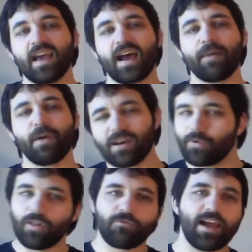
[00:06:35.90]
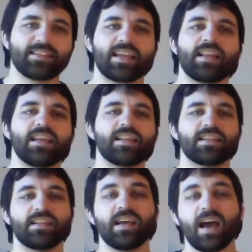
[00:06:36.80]
pick up all the rares that you needed
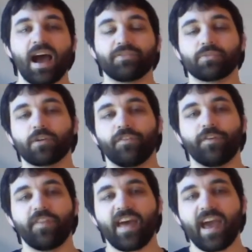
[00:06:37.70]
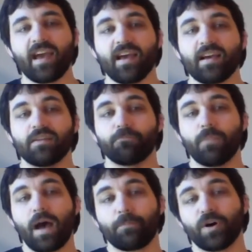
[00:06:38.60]
and have some good fun there.
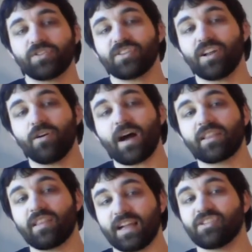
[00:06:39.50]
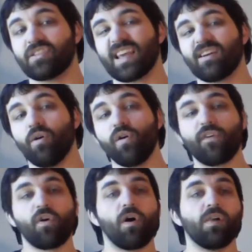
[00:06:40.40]
But, I just think
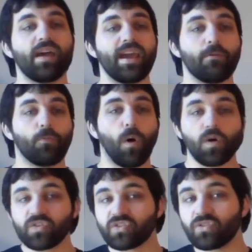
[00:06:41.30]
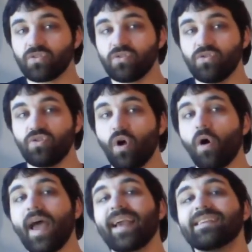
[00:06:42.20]
overall it was not
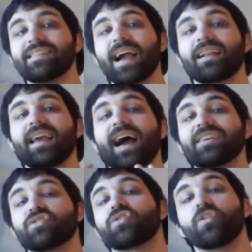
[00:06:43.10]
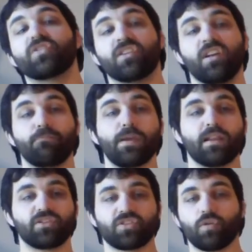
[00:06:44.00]
exactly as good as it could have been.
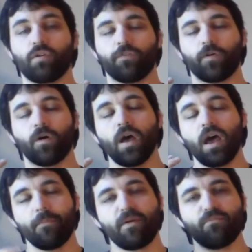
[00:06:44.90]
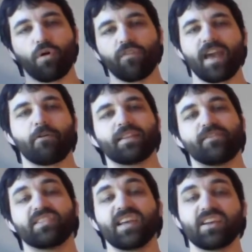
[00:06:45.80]
Just going for a bit more of the Hour of
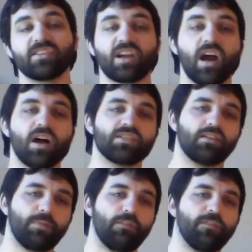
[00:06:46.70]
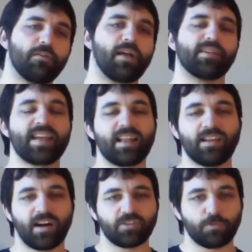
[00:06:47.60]
Devastation cards and a bit fewer Ammon
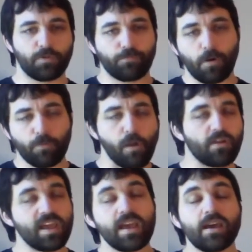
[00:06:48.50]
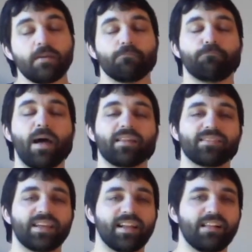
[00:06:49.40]
cards would have probably balanced
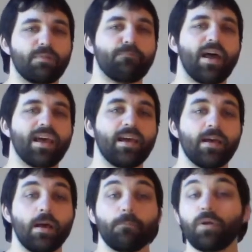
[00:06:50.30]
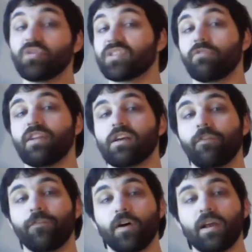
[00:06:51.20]
it a little bit better. But it was still really good
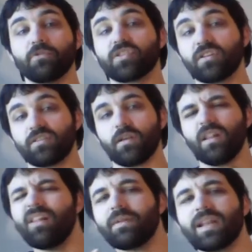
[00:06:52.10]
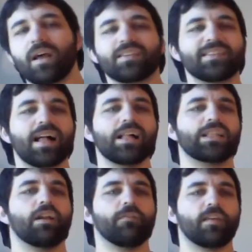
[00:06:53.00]
fun. It was good, a little bit of nostalgia
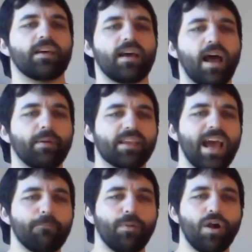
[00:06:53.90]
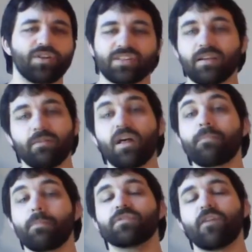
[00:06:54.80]
of the Ammon block. It's a lot of
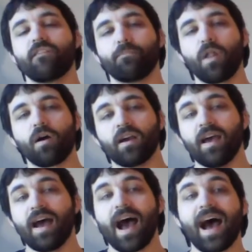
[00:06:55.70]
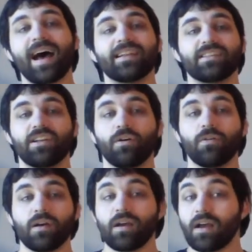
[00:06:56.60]
people's favourite block. And,
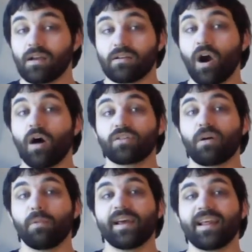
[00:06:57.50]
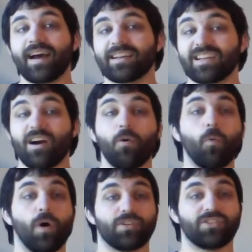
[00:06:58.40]
can't complain at that
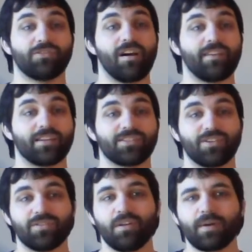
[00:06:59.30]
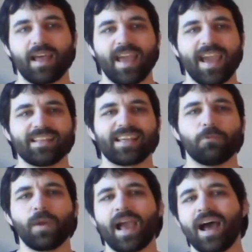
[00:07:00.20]
whatsoever. So number 8,
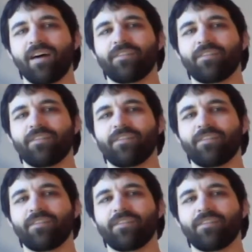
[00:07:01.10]
we have